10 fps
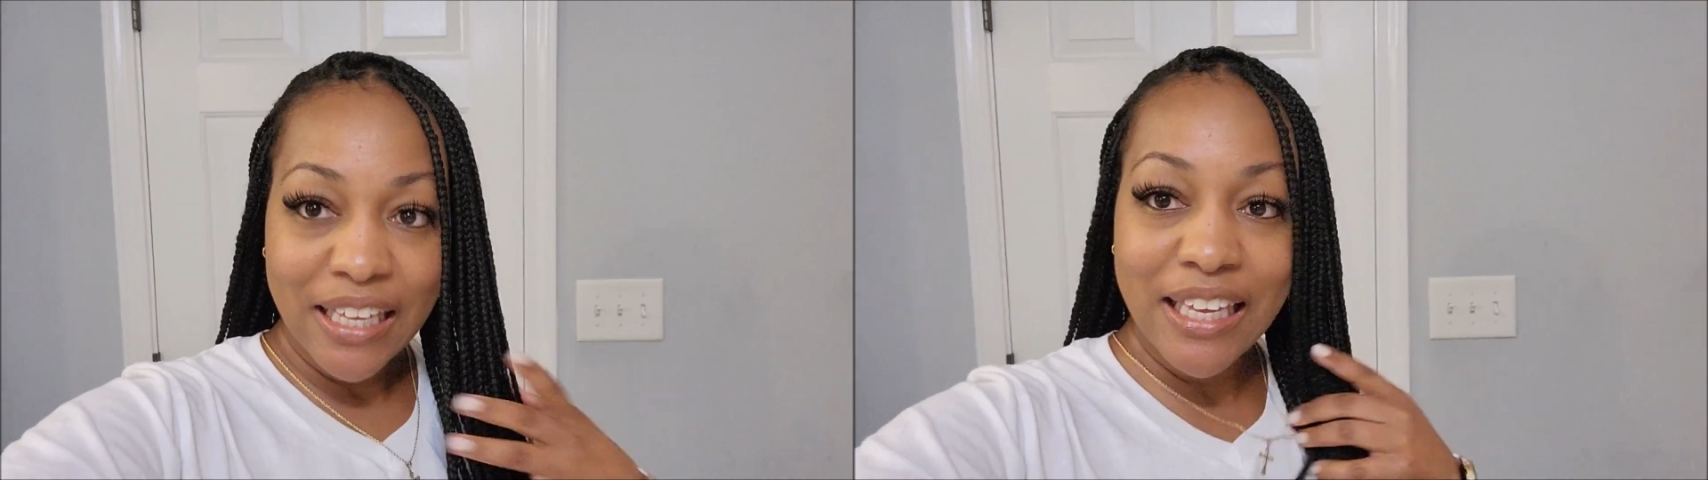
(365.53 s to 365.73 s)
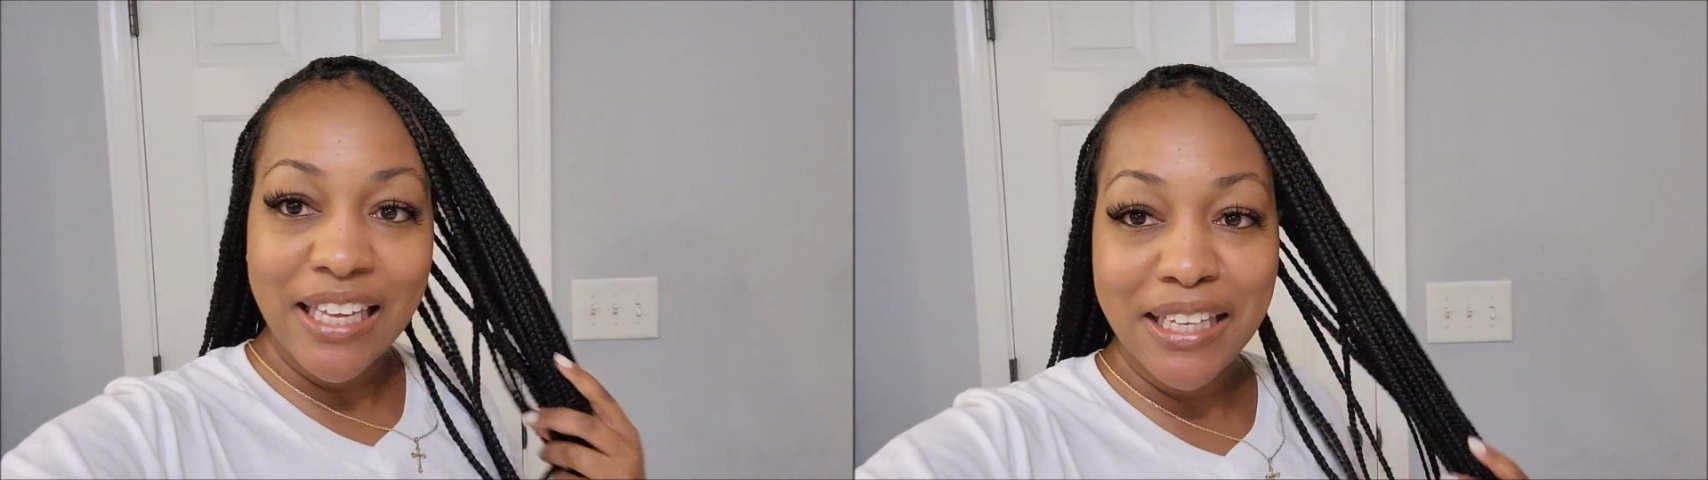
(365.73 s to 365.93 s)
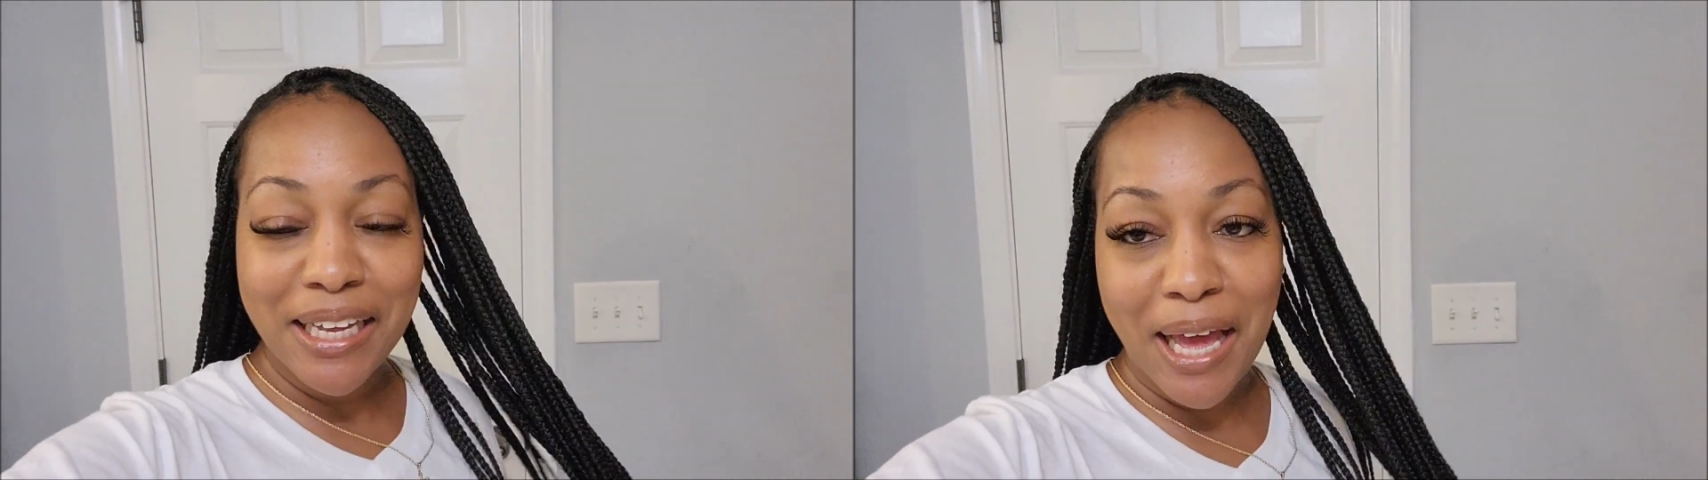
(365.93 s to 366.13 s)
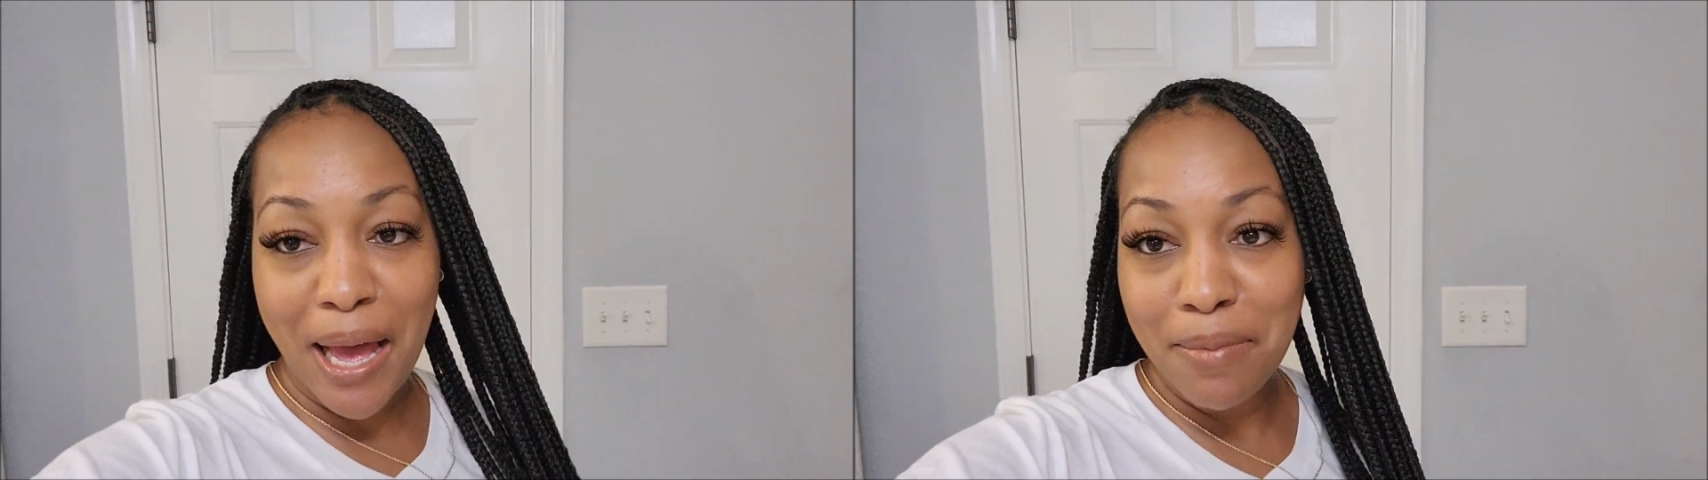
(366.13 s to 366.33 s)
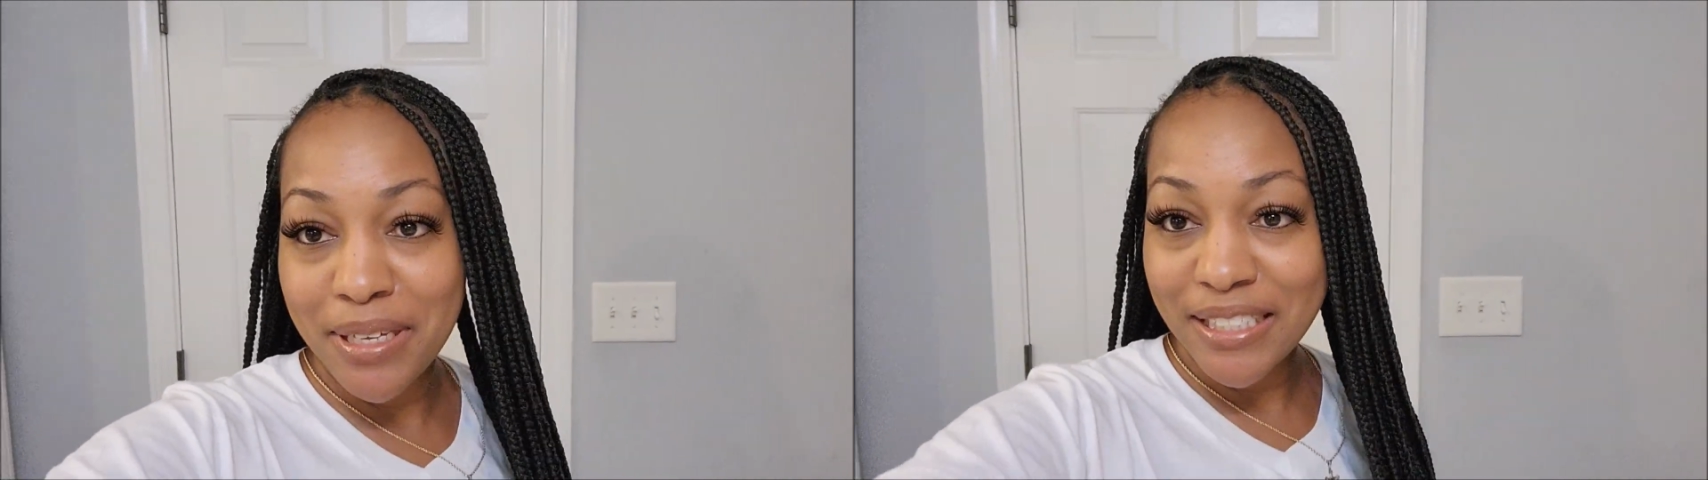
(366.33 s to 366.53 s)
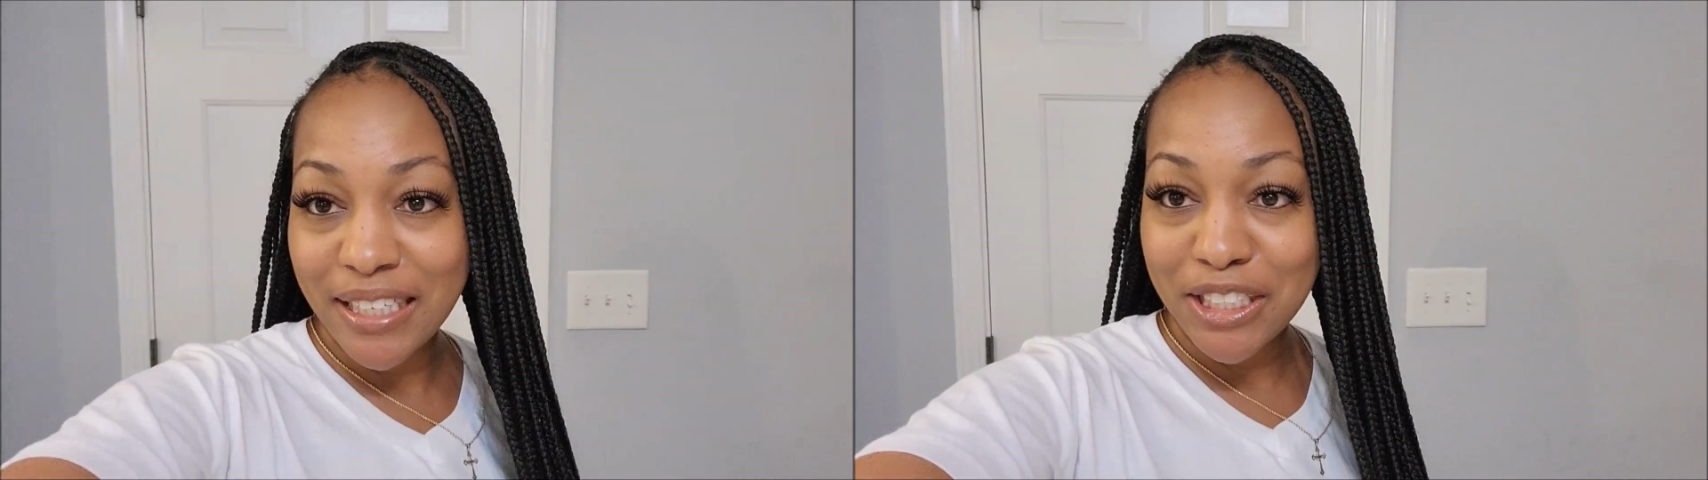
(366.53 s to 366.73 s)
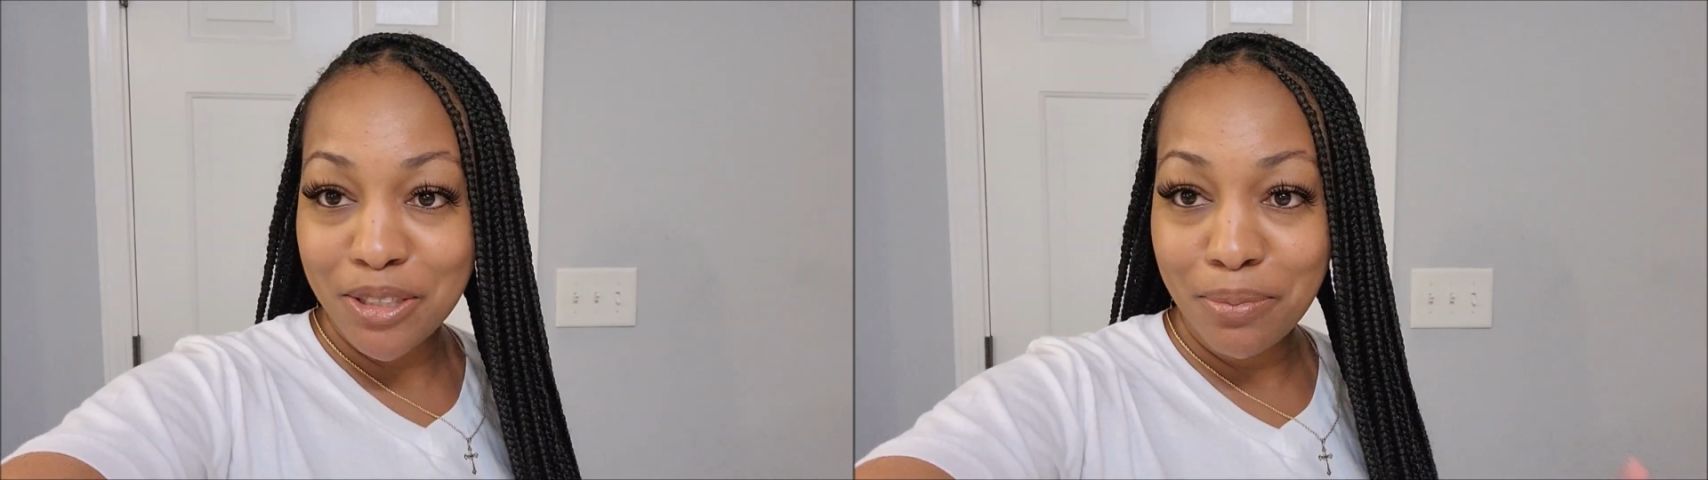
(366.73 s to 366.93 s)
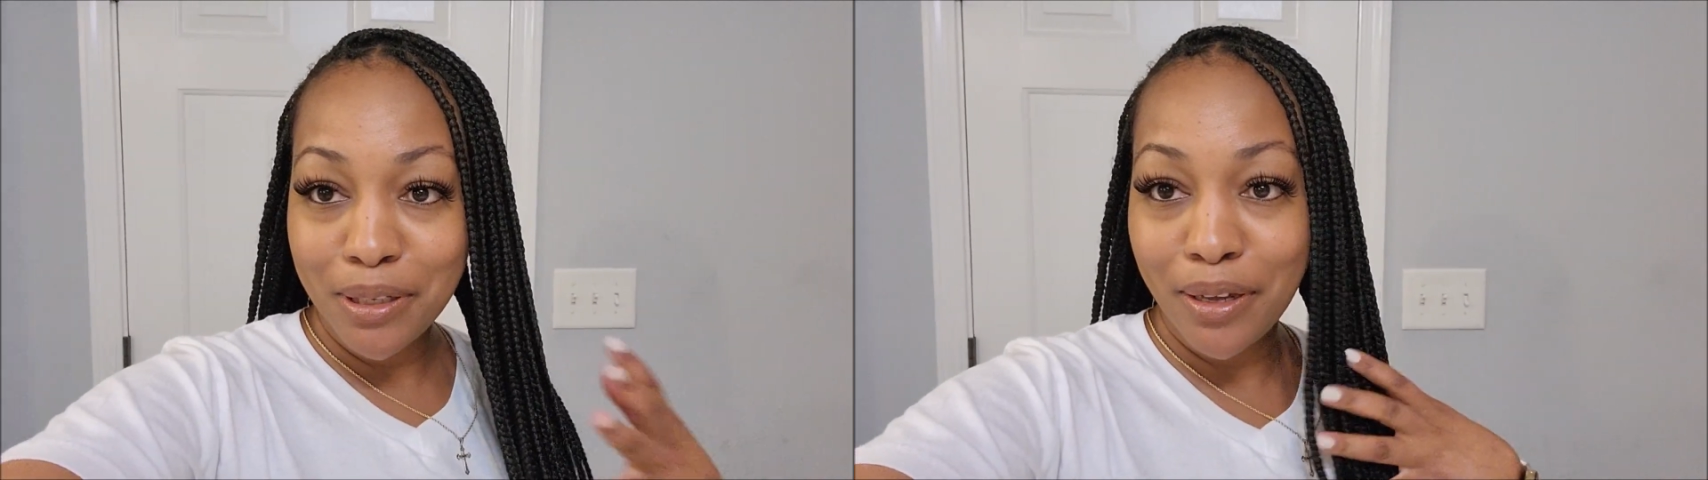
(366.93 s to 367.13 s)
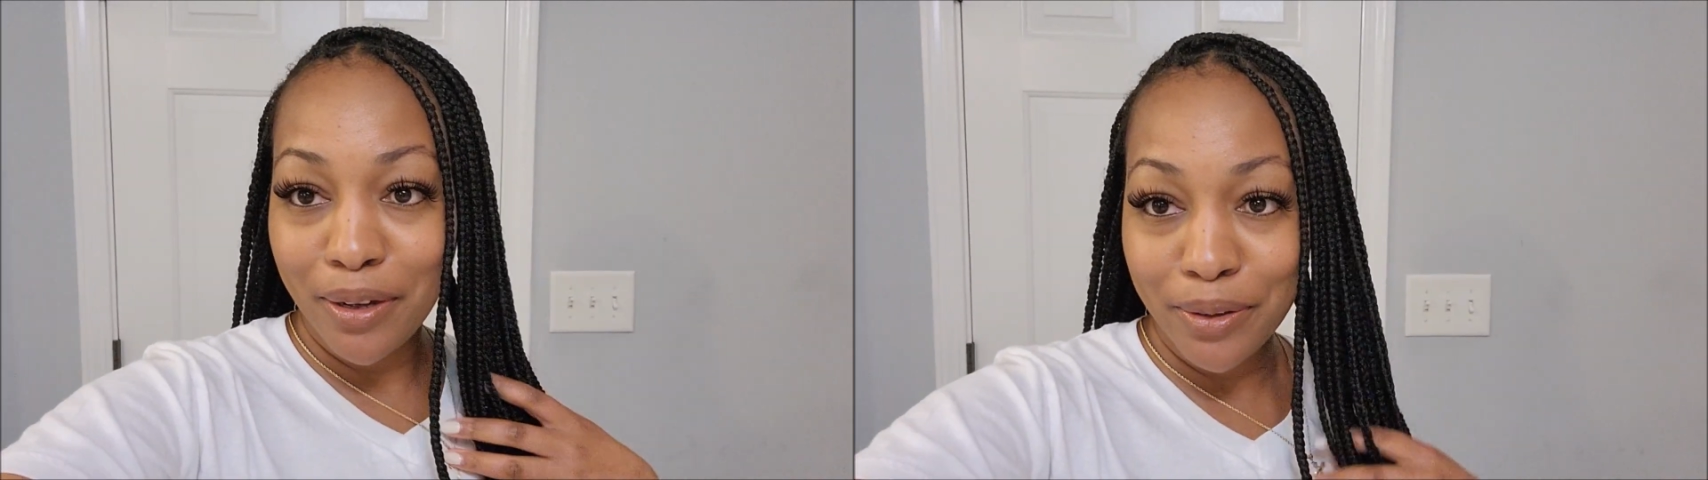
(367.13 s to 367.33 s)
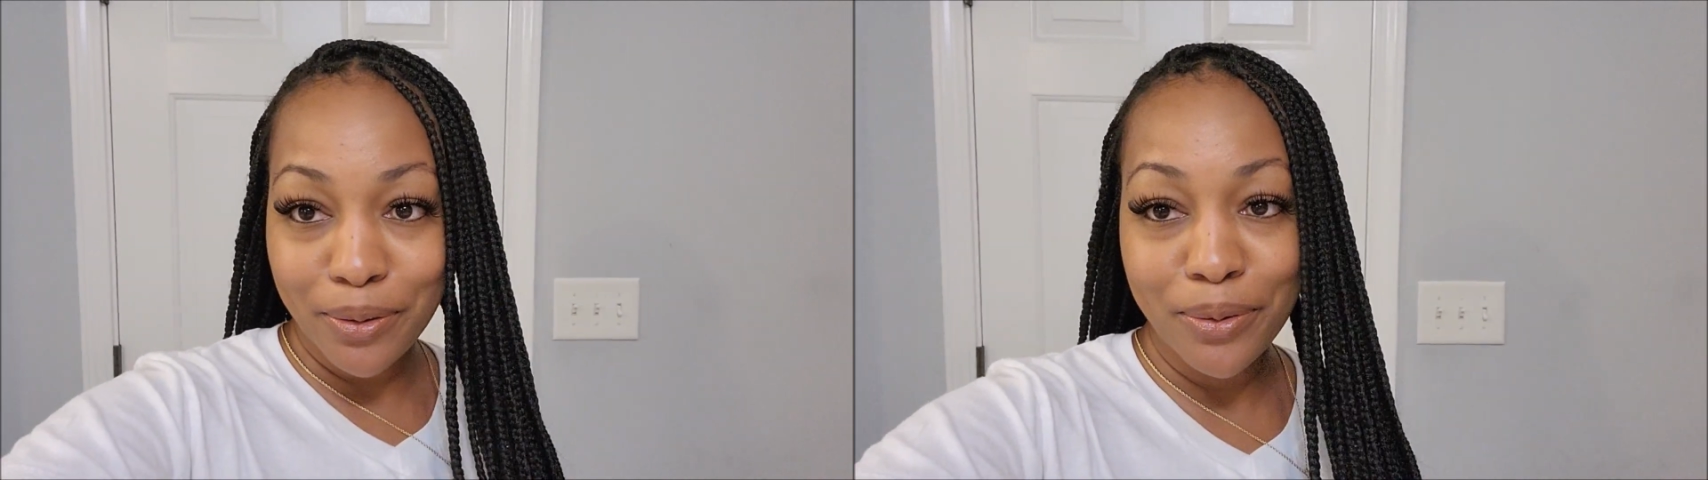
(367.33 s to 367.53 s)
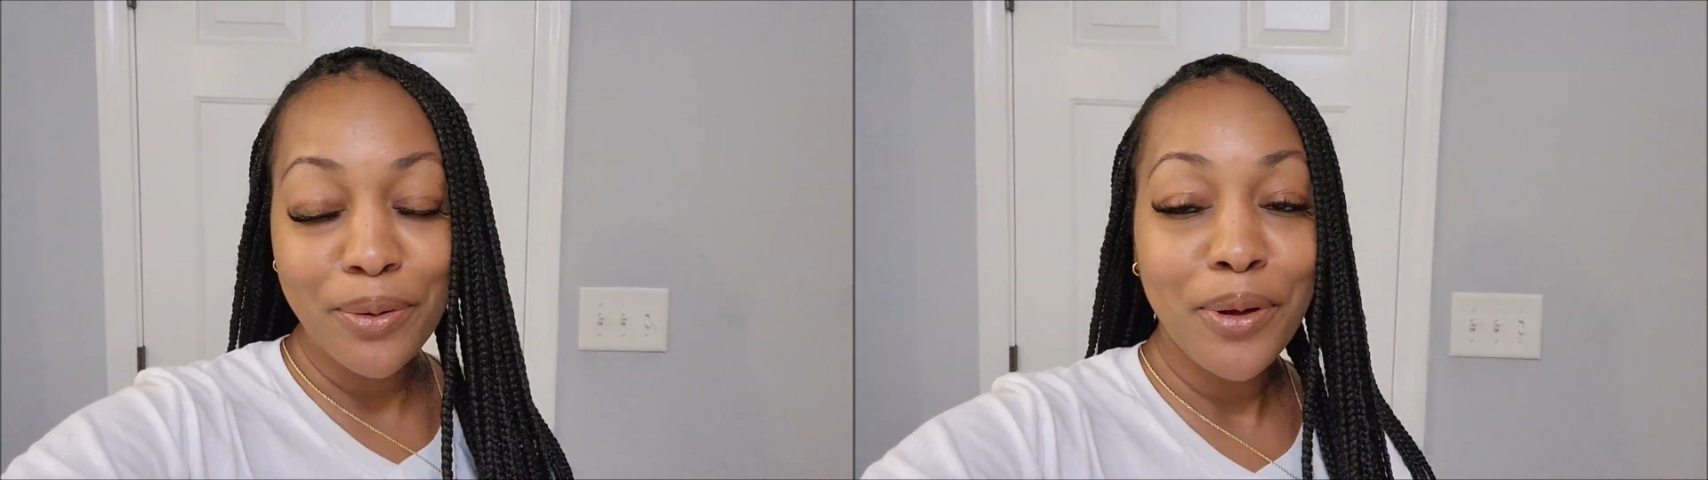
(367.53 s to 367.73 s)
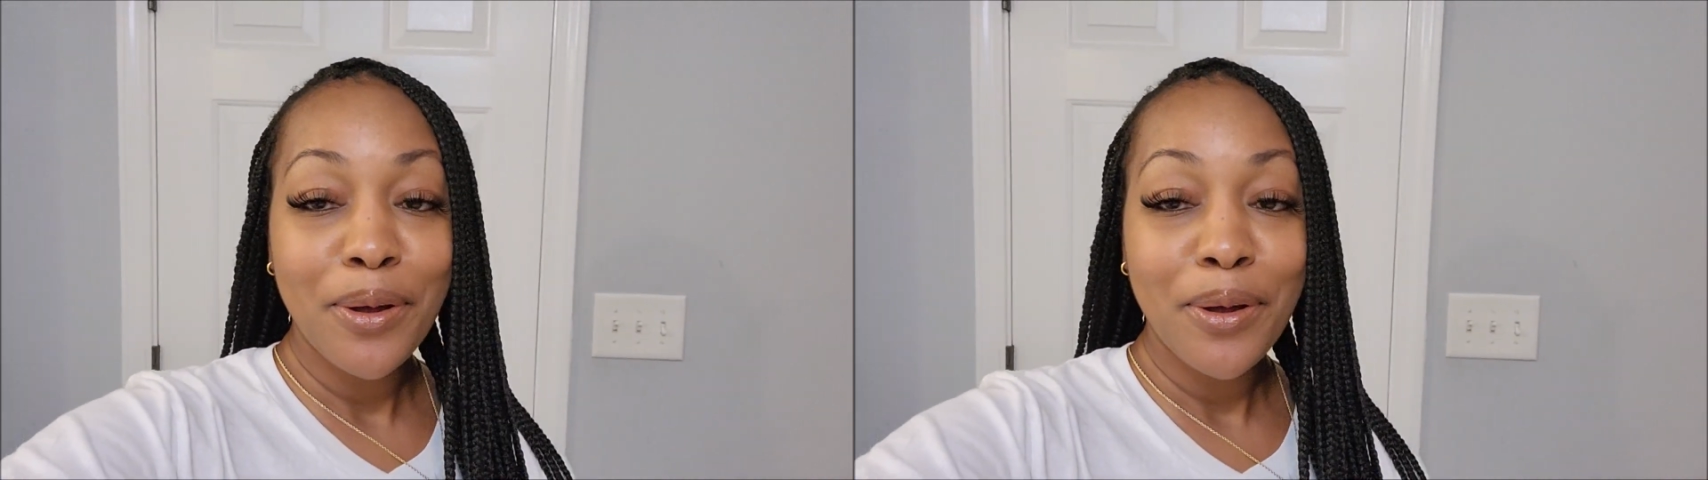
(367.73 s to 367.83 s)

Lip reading: in the comment section below.